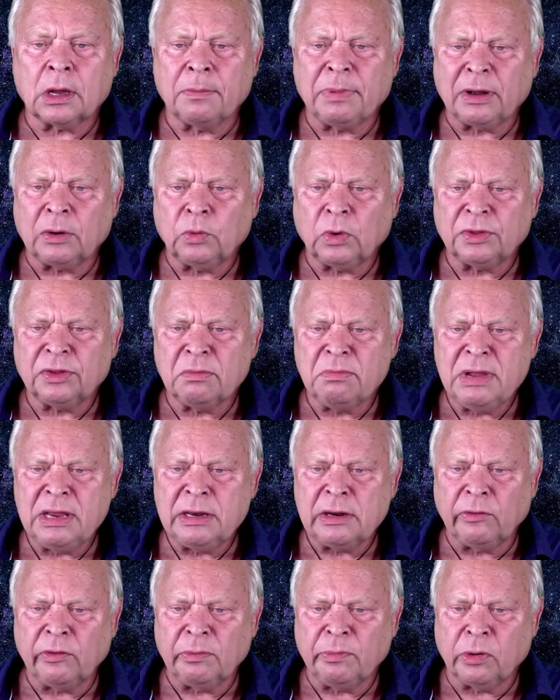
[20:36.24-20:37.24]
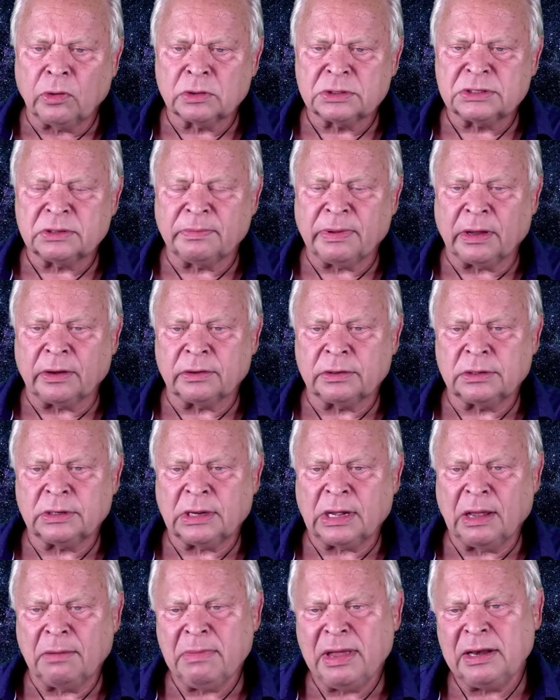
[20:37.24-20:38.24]
about what the media reports about,
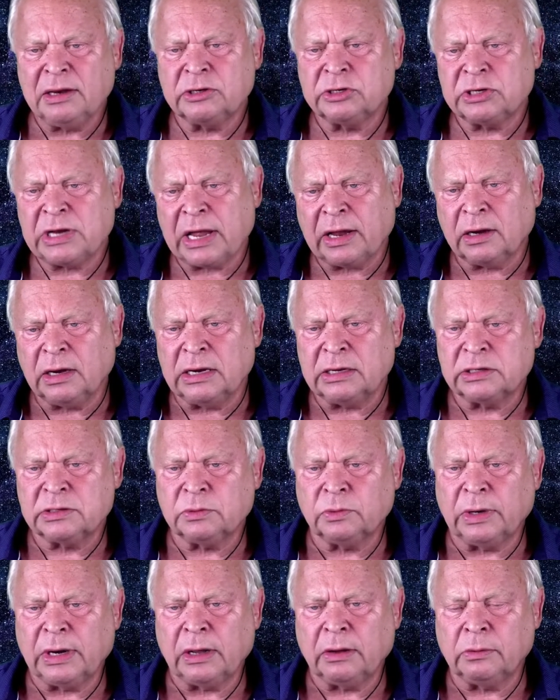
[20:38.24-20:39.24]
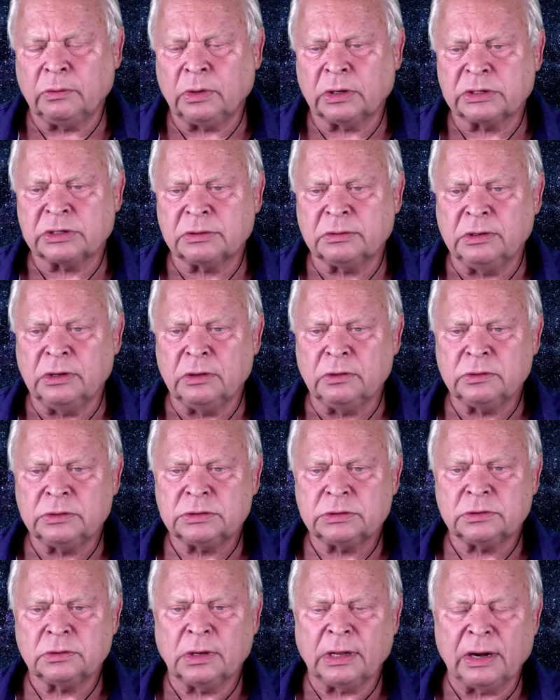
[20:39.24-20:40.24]
I made a checklist when I watched
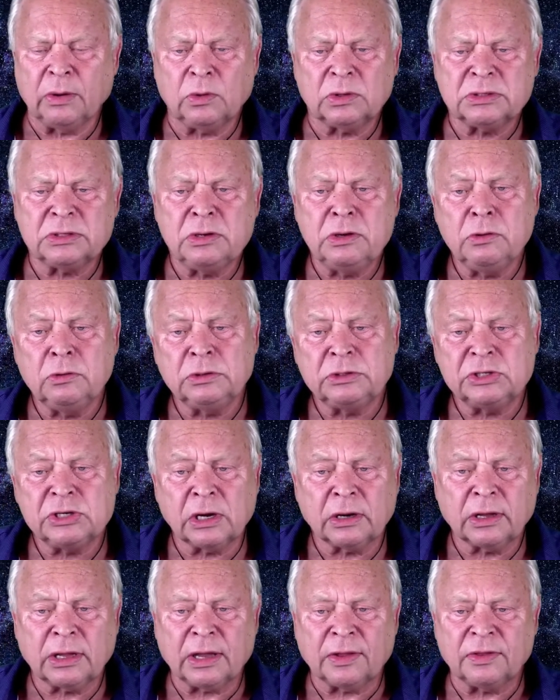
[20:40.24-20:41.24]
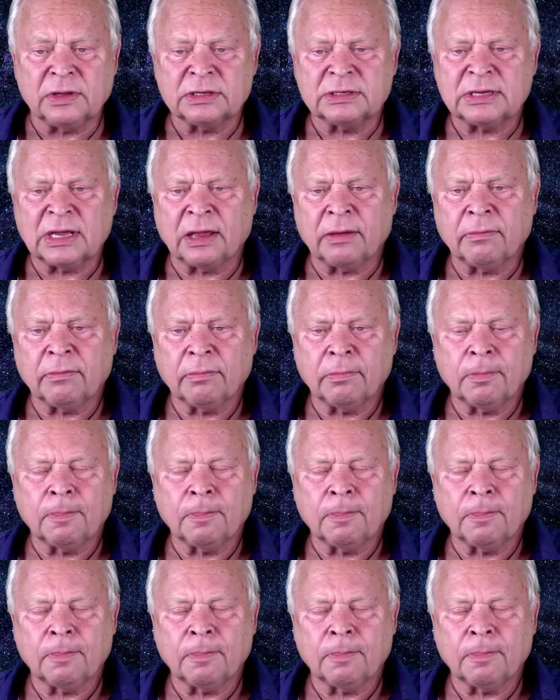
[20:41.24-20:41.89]
news, and I was a news junkie at this time,